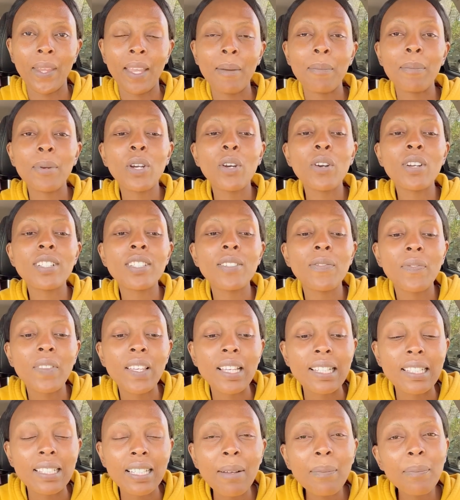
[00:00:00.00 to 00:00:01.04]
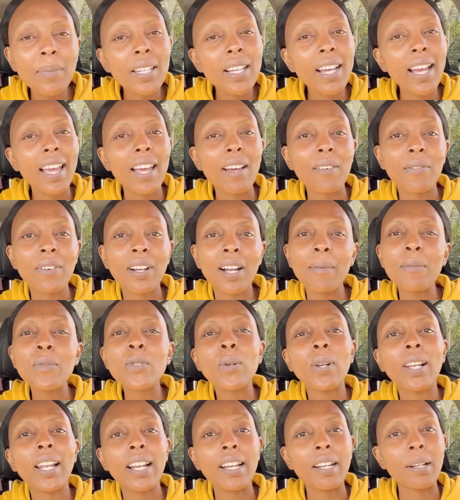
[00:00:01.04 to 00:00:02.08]
Because if there's something I have come to
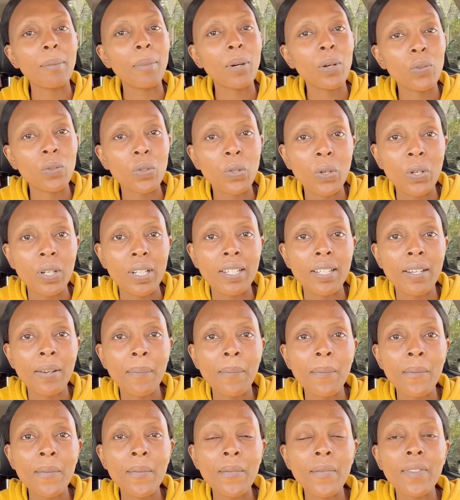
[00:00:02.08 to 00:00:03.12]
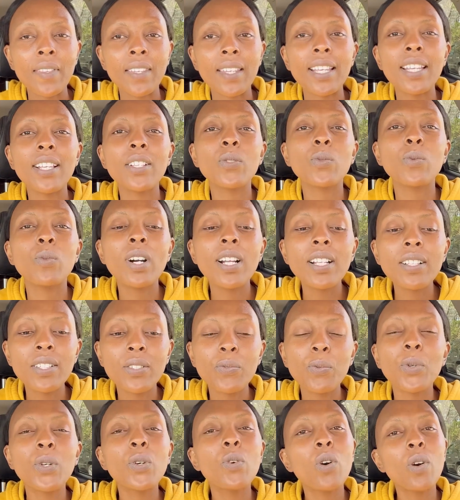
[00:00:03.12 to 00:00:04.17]
learn about God, is once
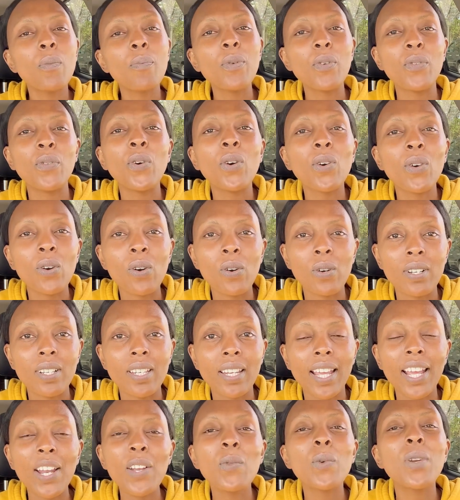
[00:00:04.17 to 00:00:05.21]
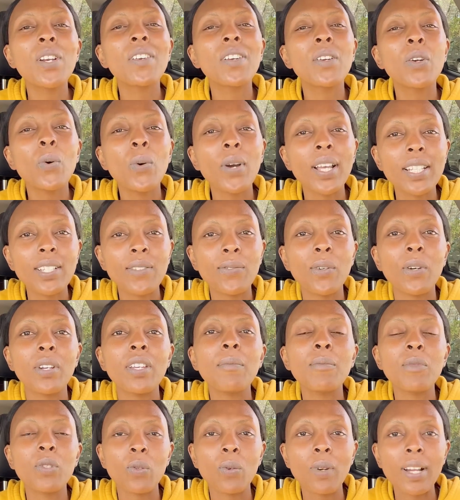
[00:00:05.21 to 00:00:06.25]
we go before God and we request for
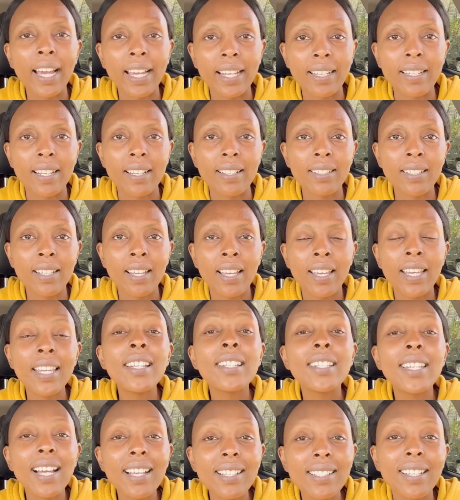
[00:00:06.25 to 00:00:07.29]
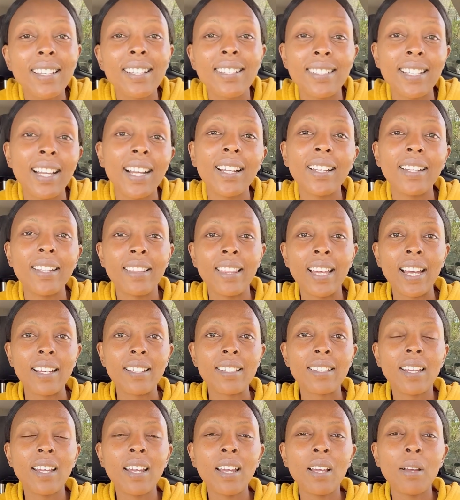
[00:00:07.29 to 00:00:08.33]
him to guide us, he does exactly
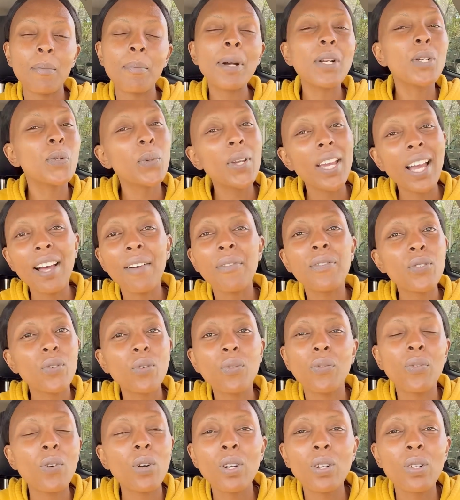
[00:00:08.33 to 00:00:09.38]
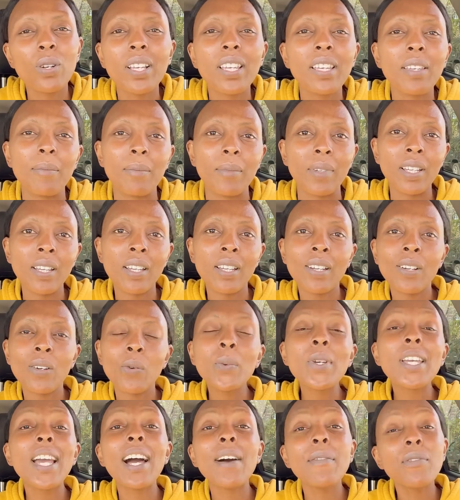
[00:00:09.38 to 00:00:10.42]
that. But we have to follow him.
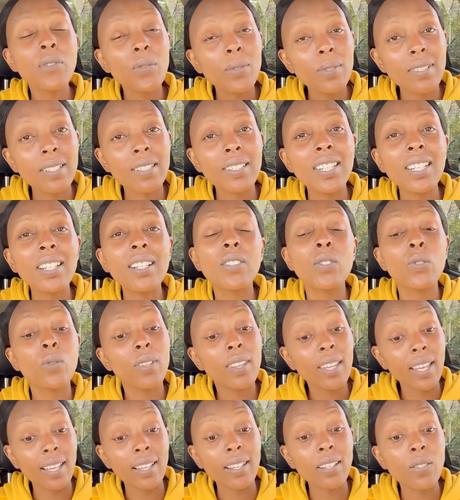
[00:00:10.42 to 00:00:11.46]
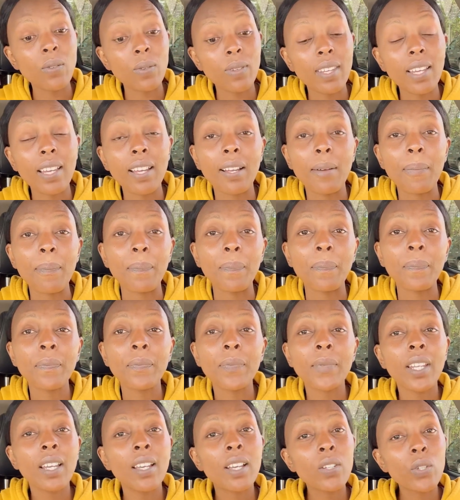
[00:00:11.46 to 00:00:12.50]
We have to stick to the to the um,
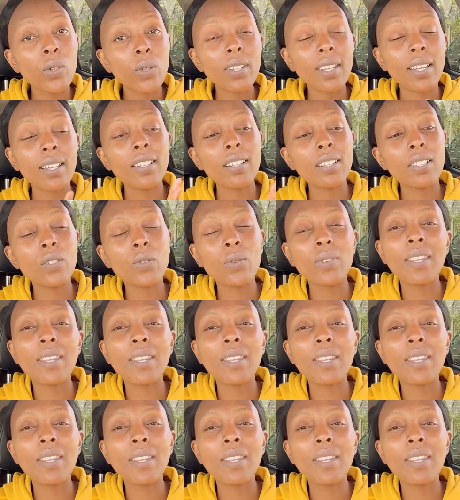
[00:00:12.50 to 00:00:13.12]
to the to